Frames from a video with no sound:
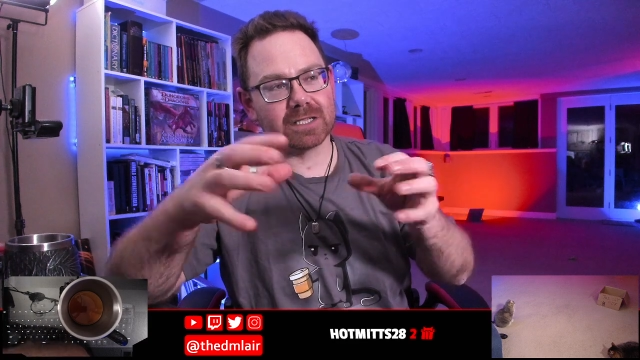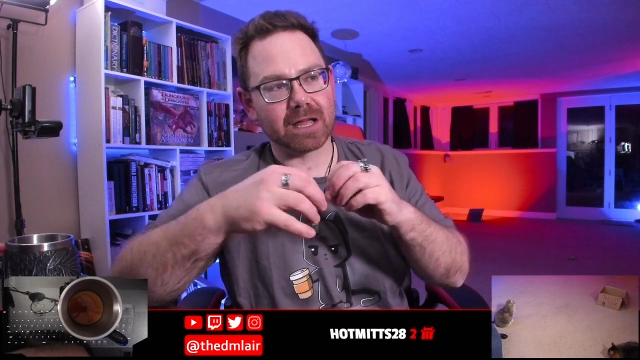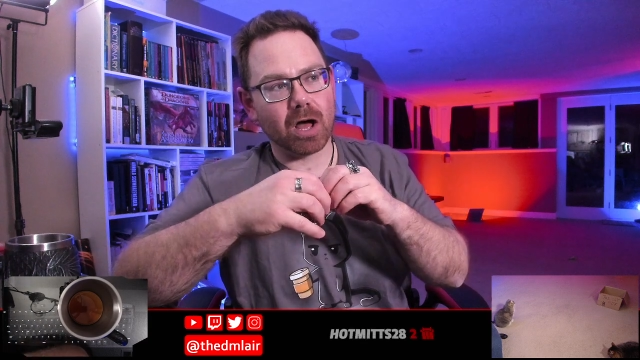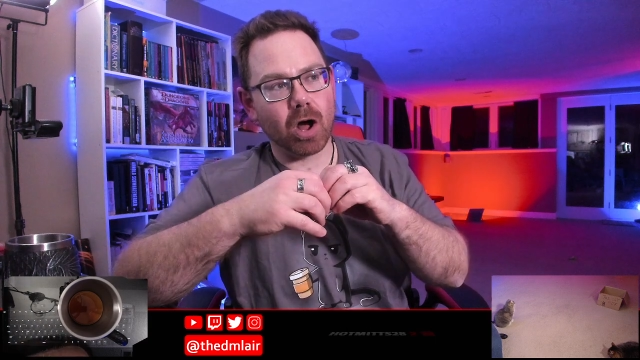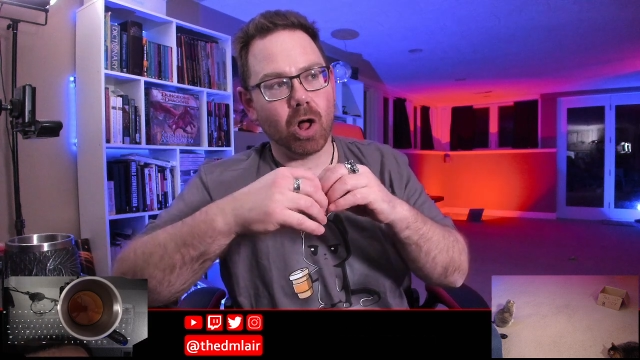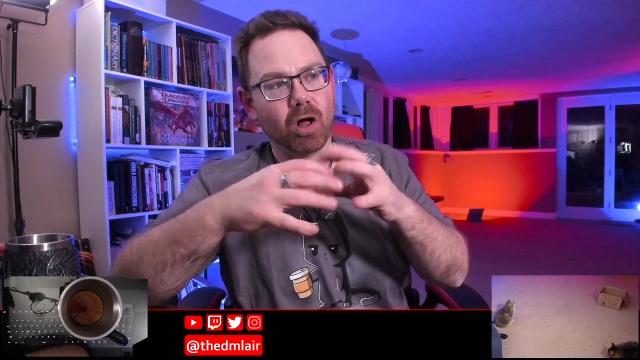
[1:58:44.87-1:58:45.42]
Like,
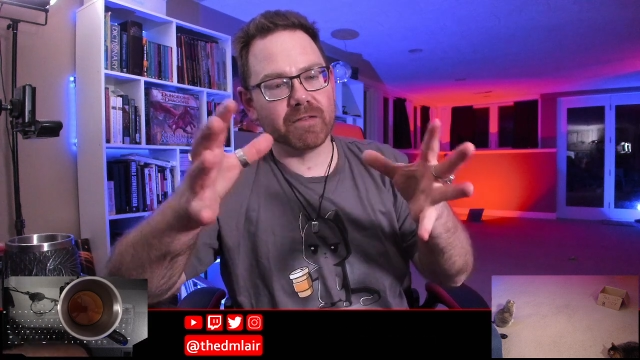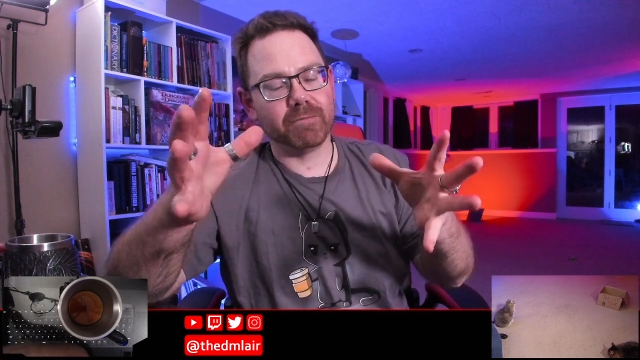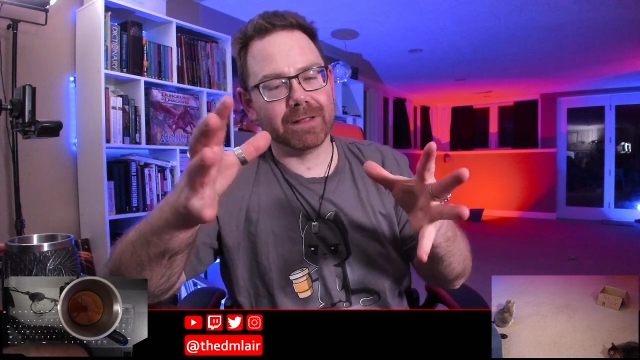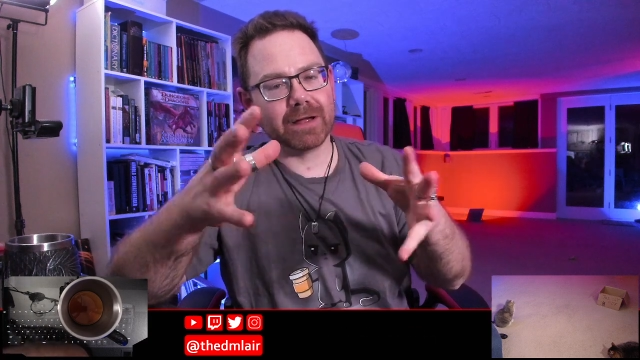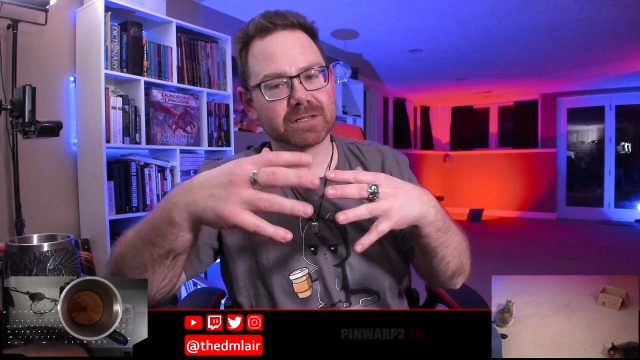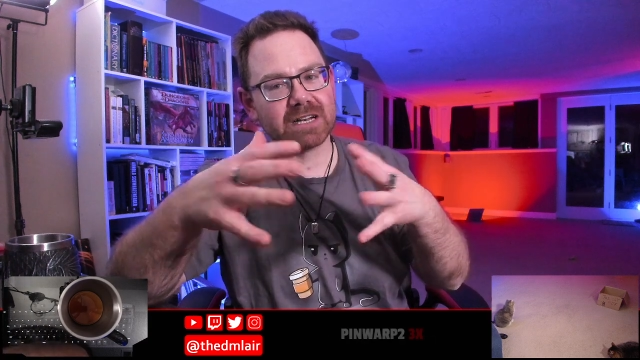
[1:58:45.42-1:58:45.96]
all the
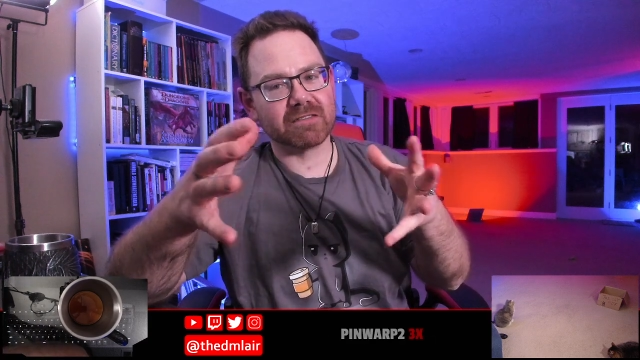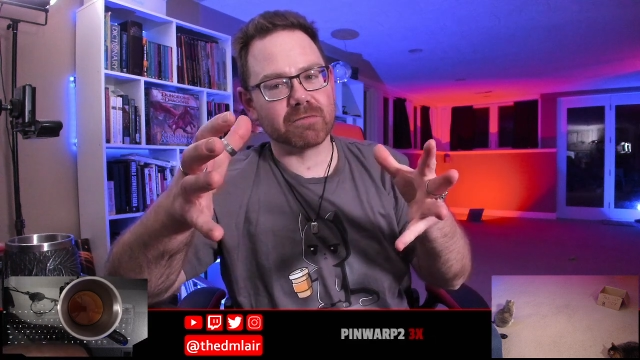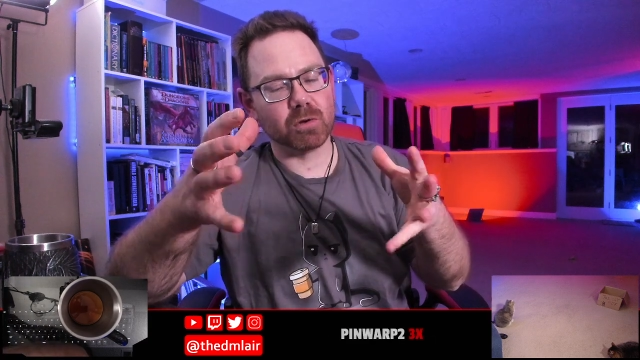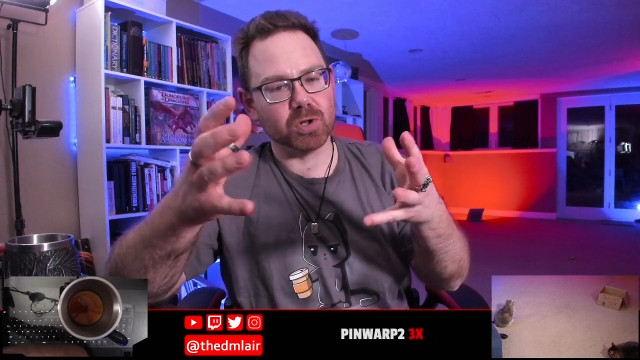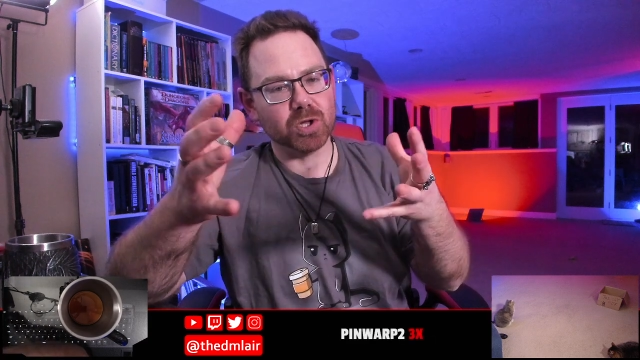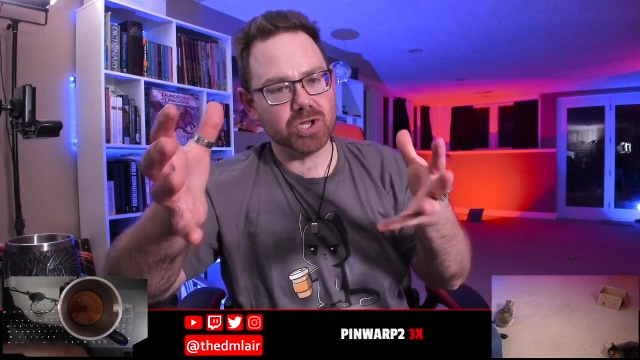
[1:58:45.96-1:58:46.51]
players and
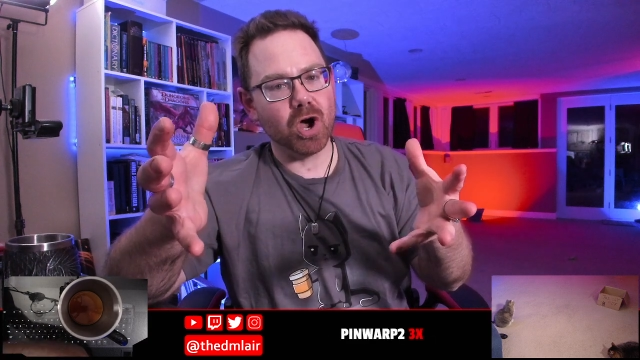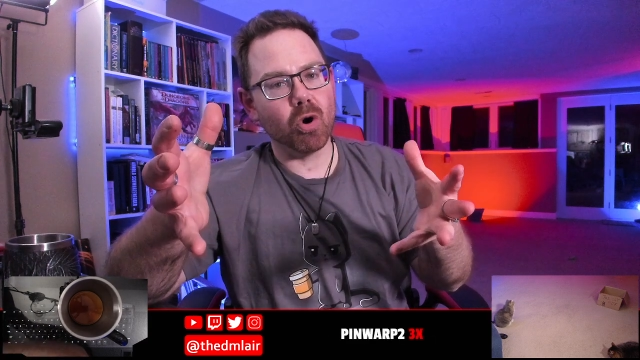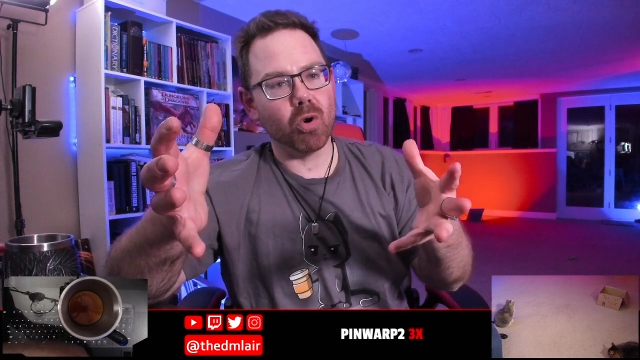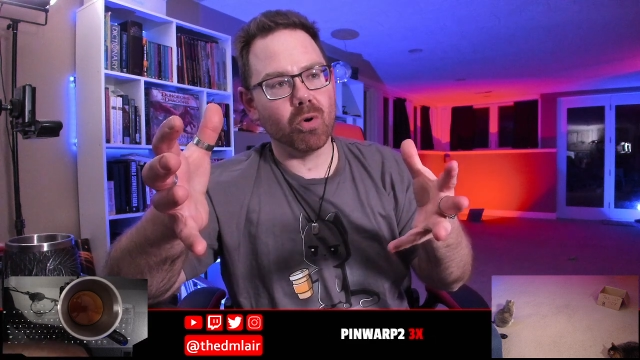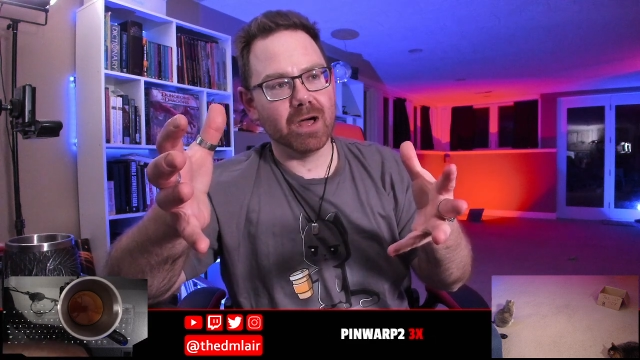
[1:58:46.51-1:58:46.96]
everybody will know